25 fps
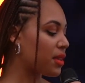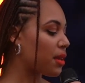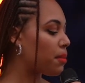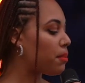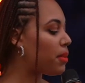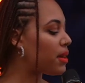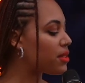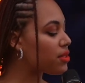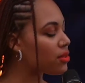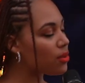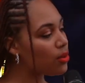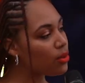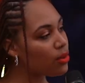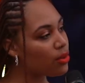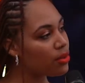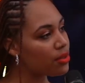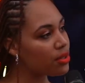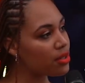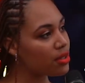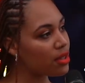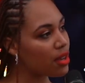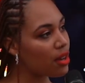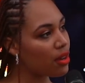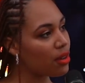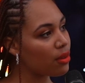but
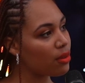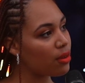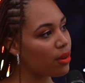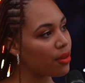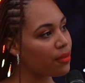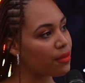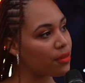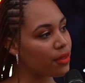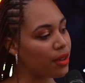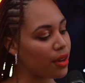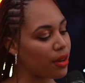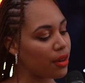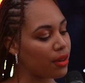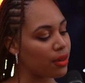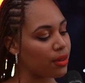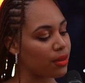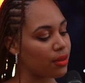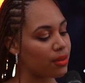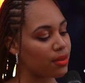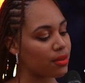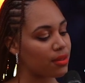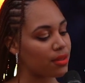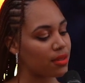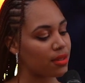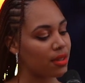also of
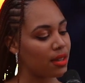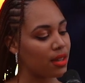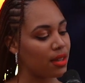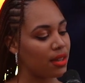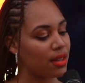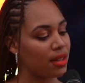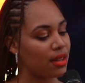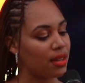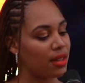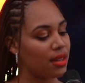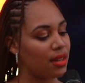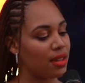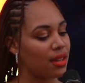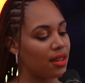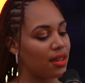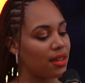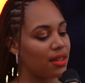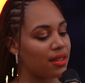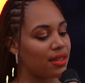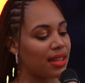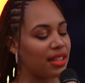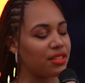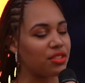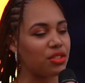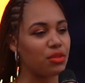those
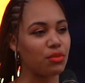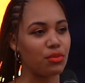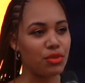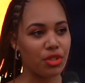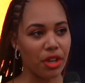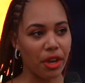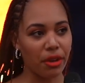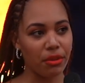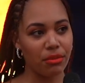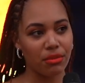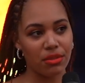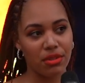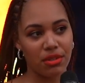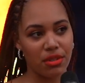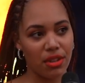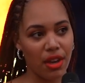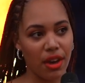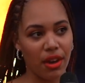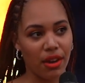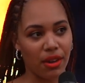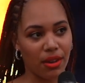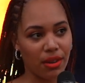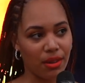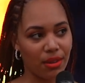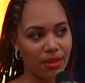that you don't
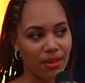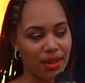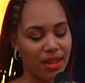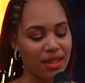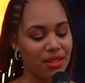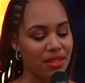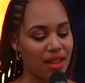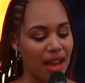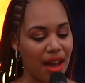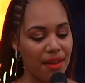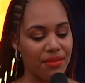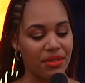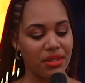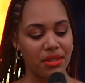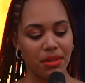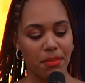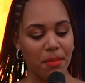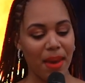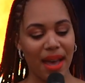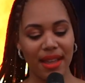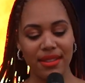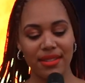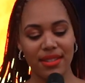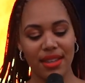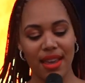know and haven't
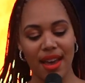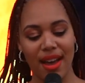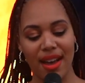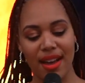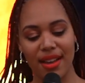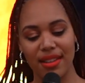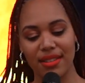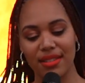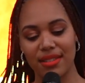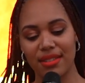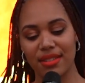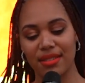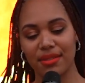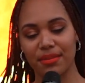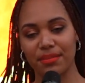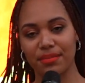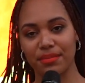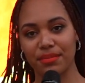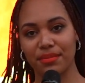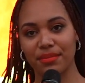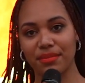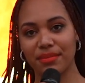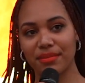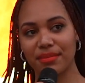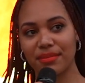met yet.
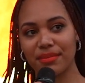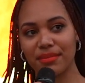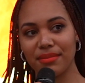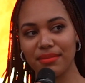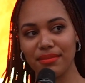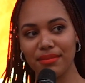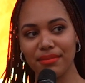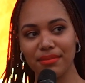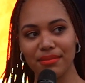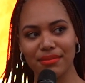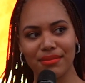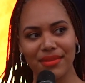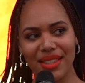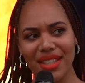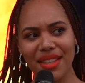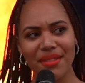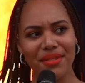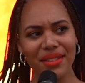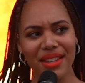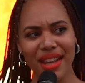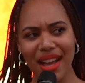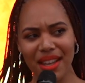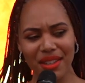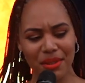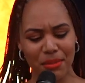
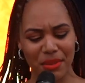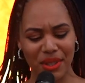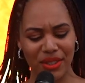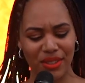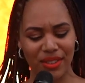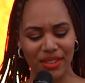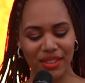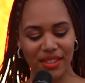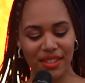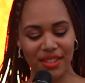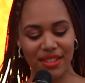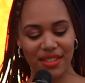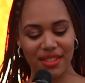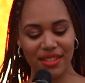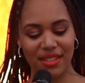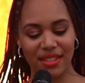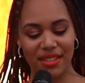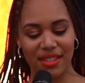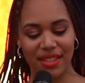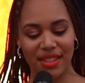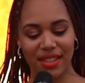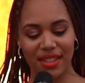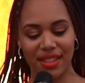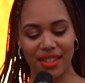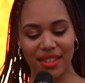Even animals.
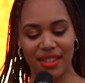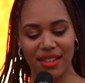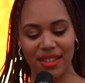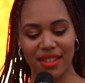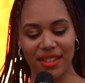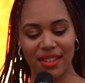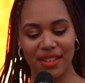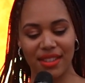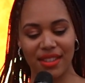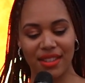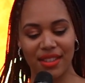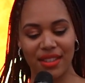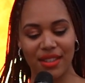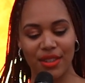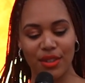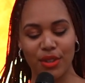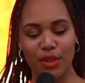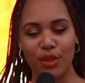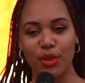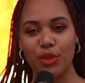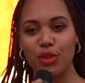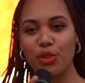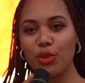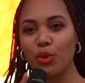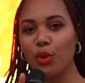
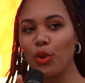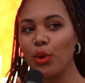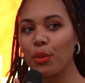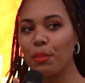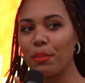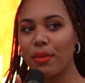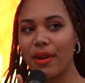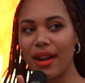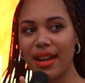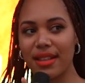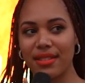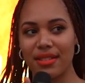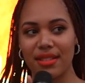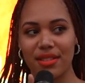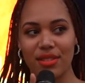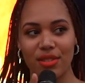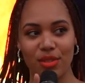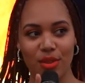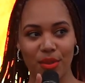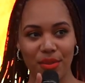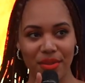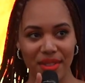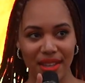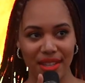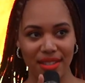Your presence
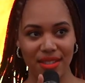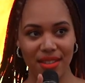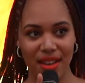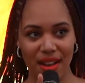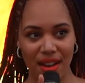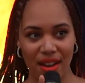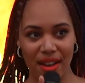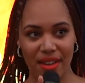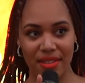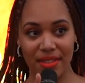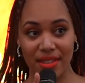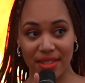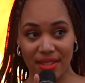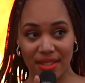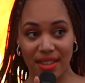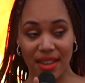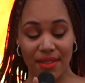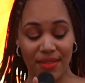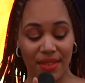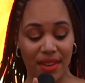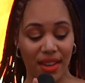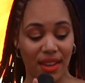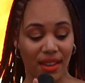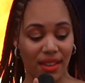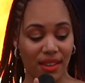on this earth is
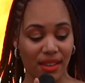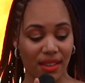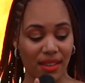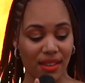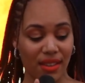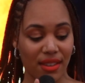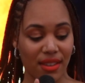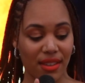giving.